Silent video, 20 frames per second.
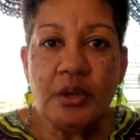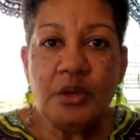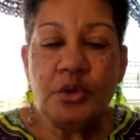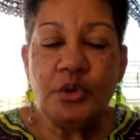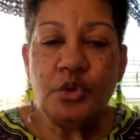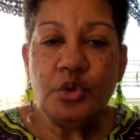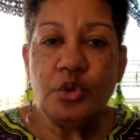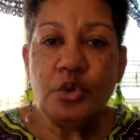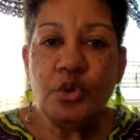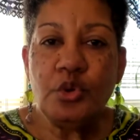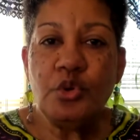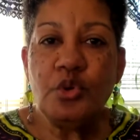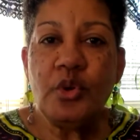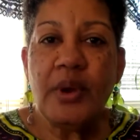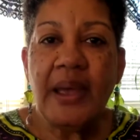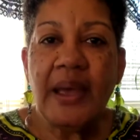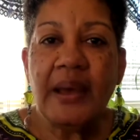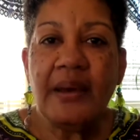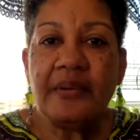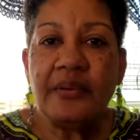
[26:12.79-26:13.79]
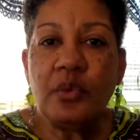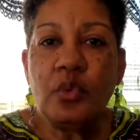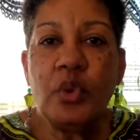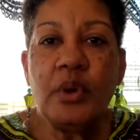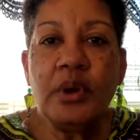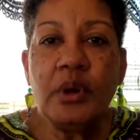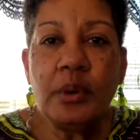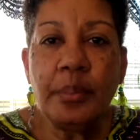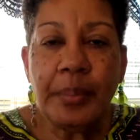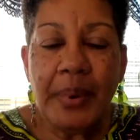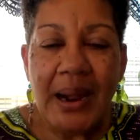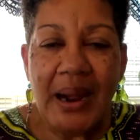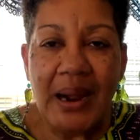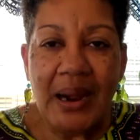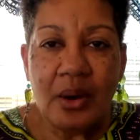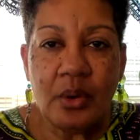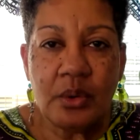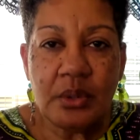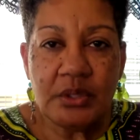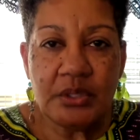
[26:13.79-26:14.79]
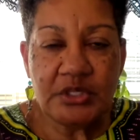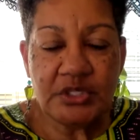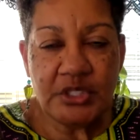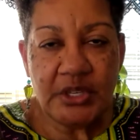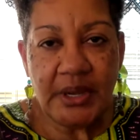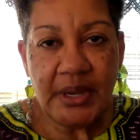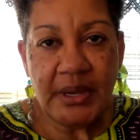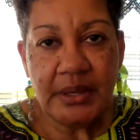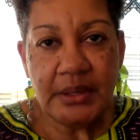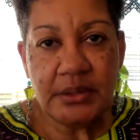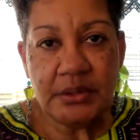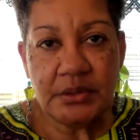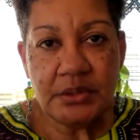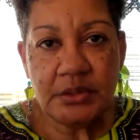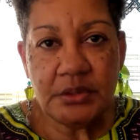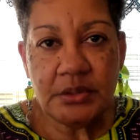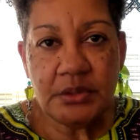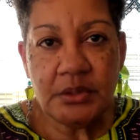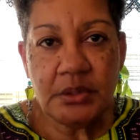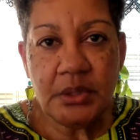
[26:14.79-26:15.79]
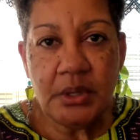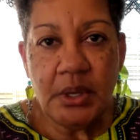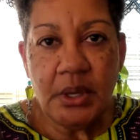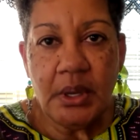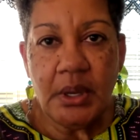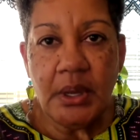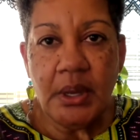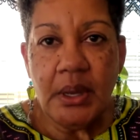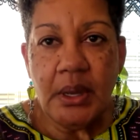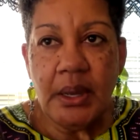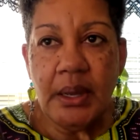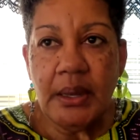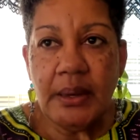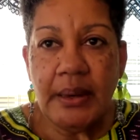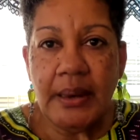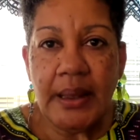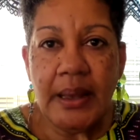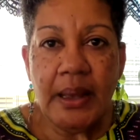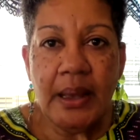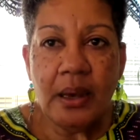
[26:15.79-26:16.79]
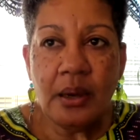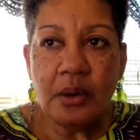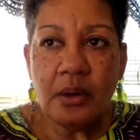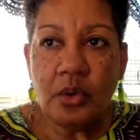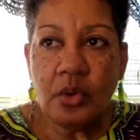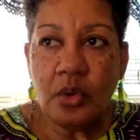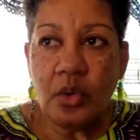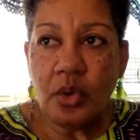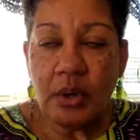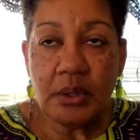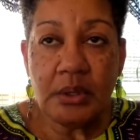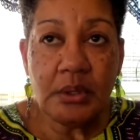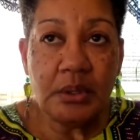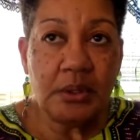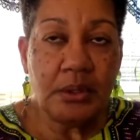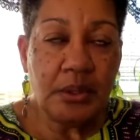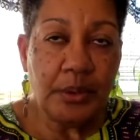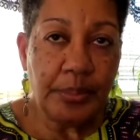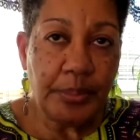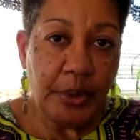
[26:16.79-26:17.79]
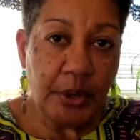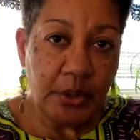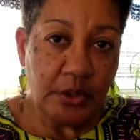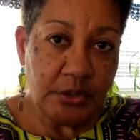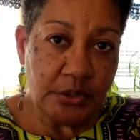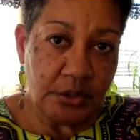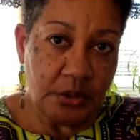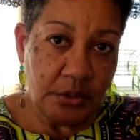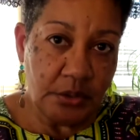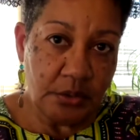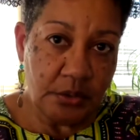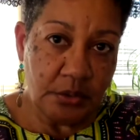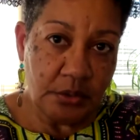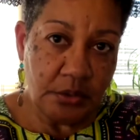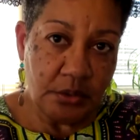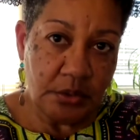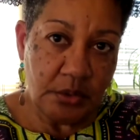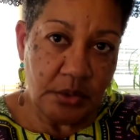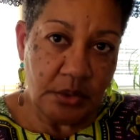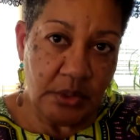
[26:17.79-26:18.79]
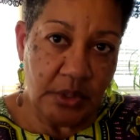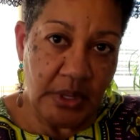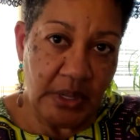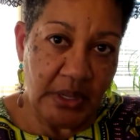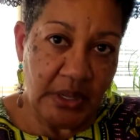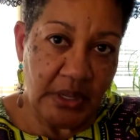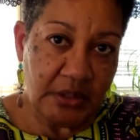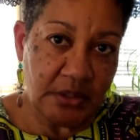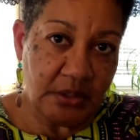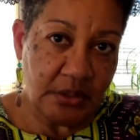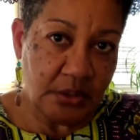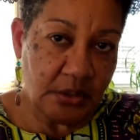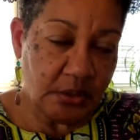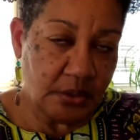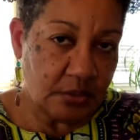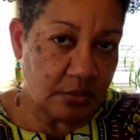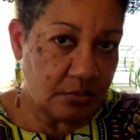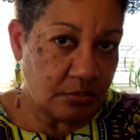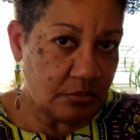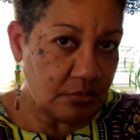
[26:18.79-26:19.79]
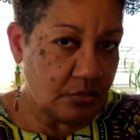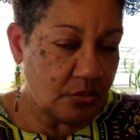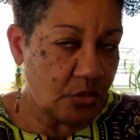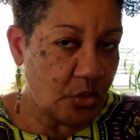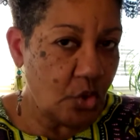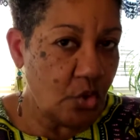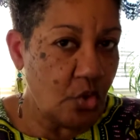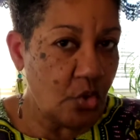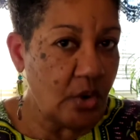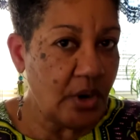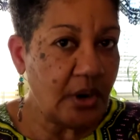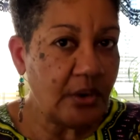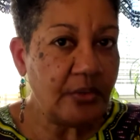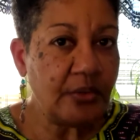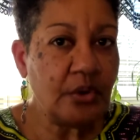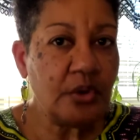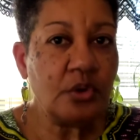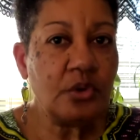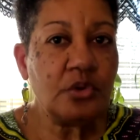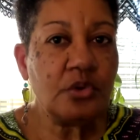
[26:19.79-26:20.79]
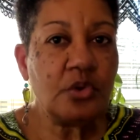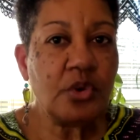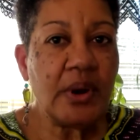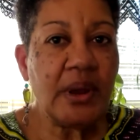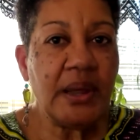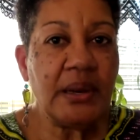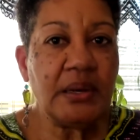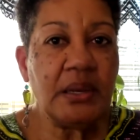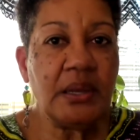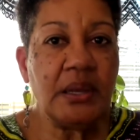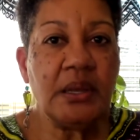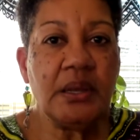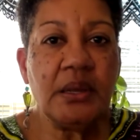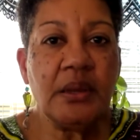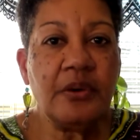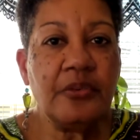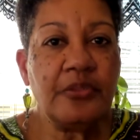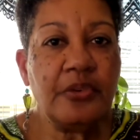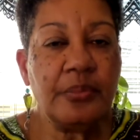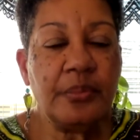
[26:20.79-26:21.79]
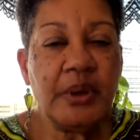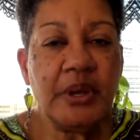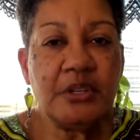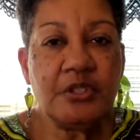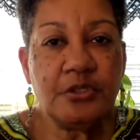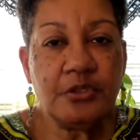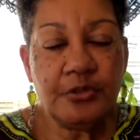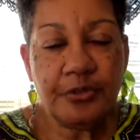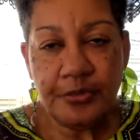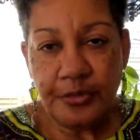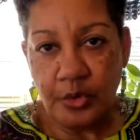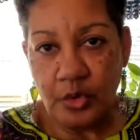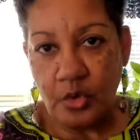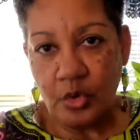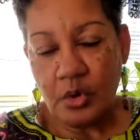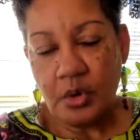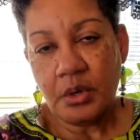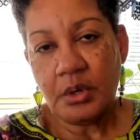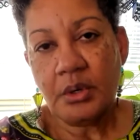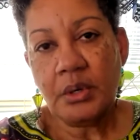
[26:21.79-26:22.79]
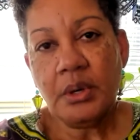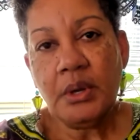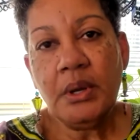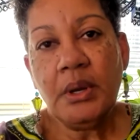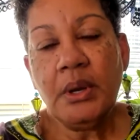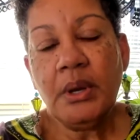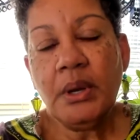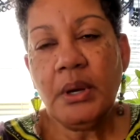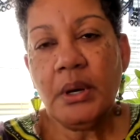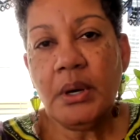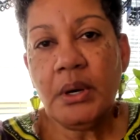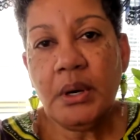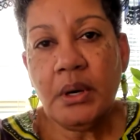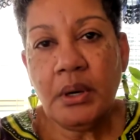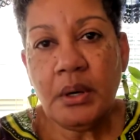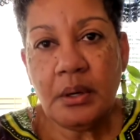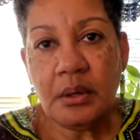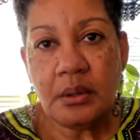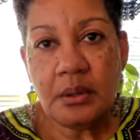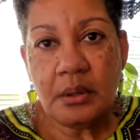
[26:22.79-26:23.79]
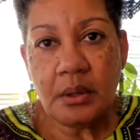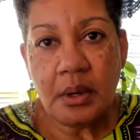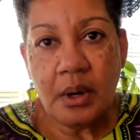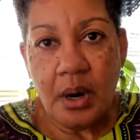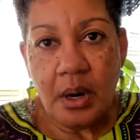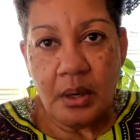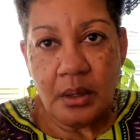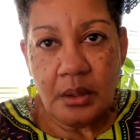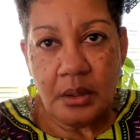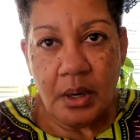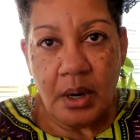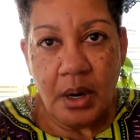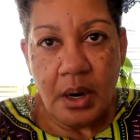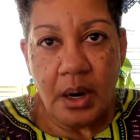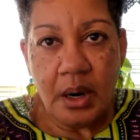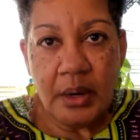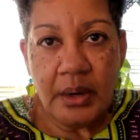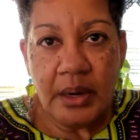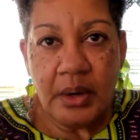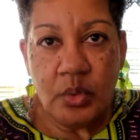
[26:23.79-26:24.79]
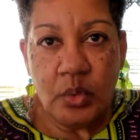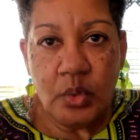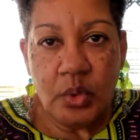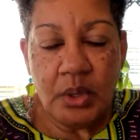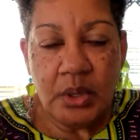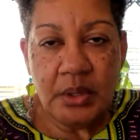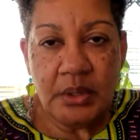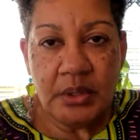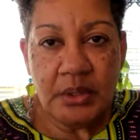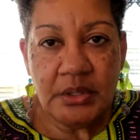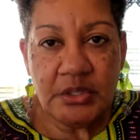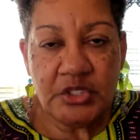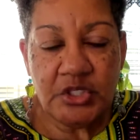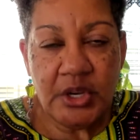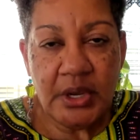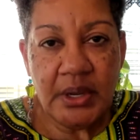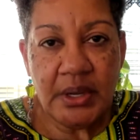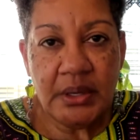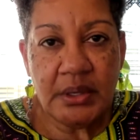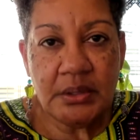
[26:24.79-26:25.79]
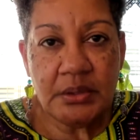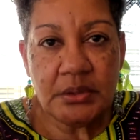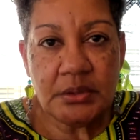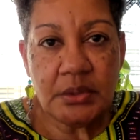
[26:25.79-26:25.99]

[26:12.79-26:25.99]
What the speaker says: Do you have the willpower to change? Now, or the person that's whoever you're trying to get information for, are they willing to change?